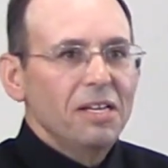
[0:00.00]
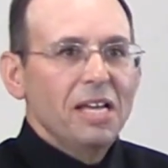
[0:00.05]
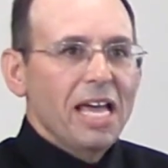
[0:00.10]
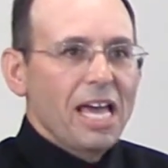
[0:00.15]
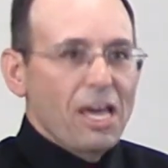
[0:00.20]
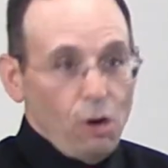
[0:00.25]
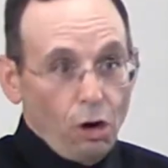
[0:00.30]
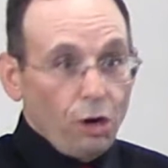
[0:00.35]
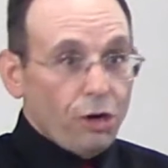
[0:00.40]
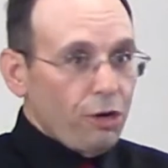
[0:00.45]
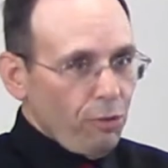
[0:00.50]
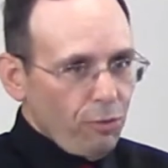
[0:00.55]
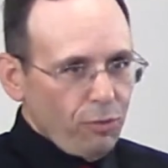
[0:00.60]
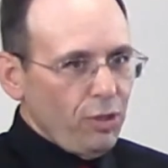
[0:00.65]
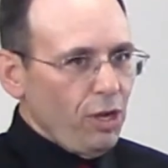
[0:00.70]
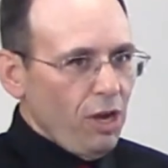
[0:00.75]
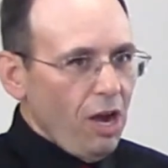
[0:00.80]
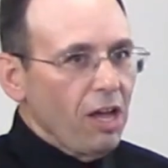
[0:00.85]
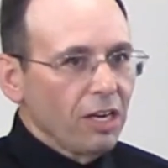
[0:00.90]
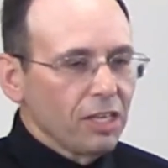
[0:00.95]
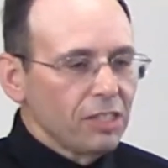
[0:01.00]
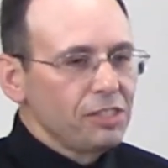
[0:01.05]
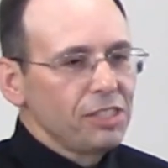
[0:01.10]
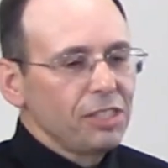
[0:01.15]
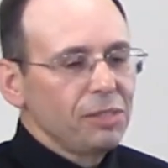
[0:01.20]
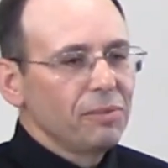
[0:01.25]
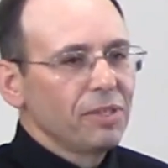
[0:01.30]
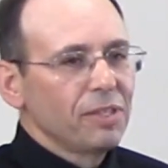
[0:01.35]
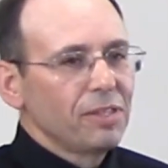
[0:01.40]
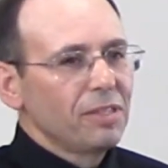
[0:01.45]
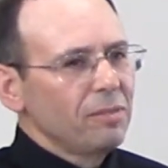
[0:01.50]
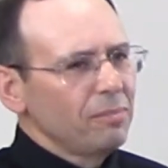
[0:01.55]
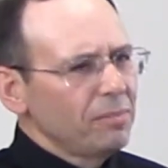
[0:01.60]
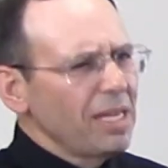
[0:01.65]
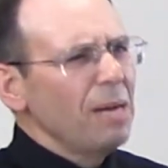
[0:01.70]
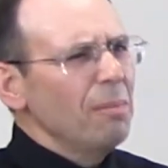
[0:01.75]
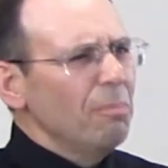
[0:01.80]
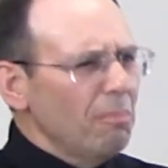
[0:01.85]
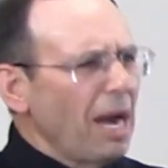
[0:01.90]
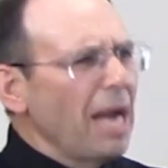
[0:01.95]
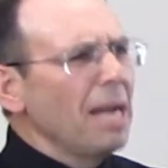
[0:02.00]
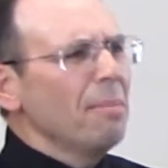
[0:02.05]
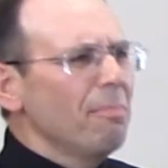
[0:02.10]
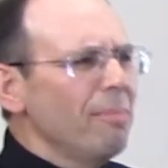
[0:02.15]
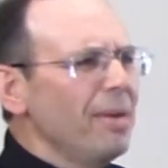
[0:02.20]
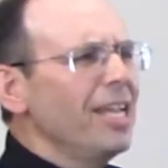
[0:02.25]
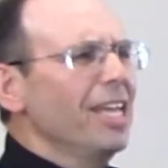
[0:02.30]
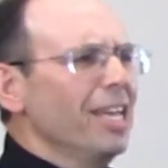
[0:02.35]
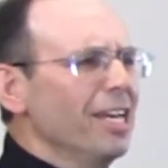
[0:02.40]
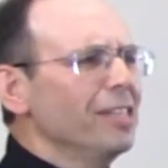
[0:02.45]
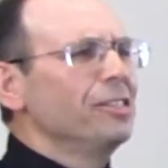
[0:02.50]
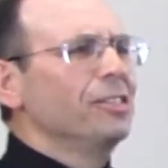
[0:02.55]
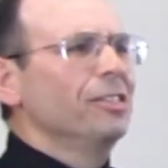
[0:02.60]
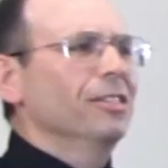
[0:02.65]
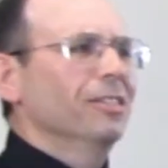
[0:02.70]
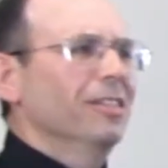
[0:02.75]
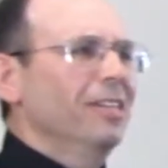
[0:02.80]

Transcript: and argue theology with them, that might be an issue.